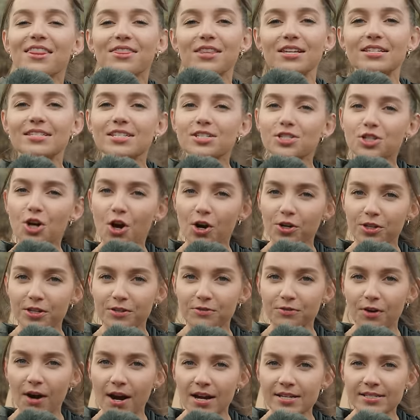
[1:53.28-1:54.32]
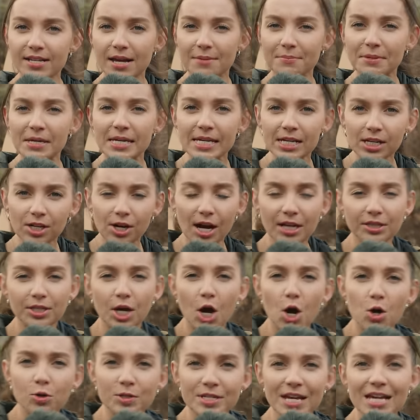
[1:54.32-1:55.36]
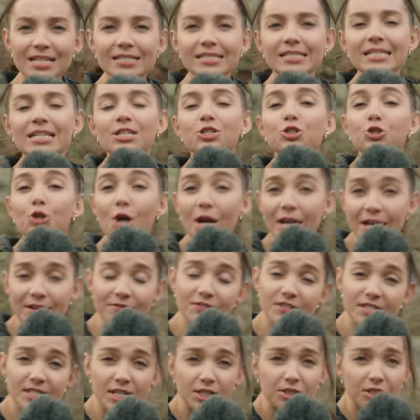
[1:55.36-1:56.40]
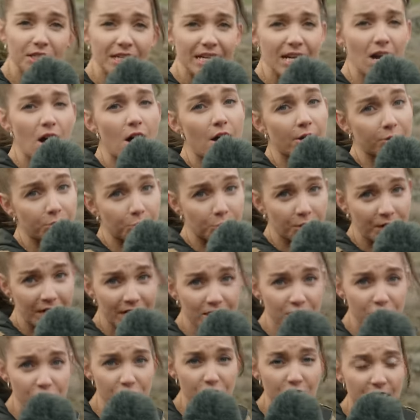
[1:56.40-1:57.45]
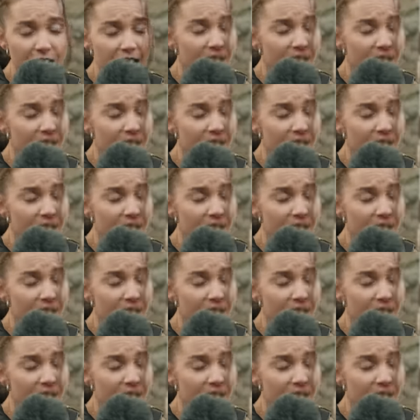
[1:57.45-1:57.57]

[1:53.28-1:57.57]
This is Karly Fries. I'm here at the O D S T training facility on REACH,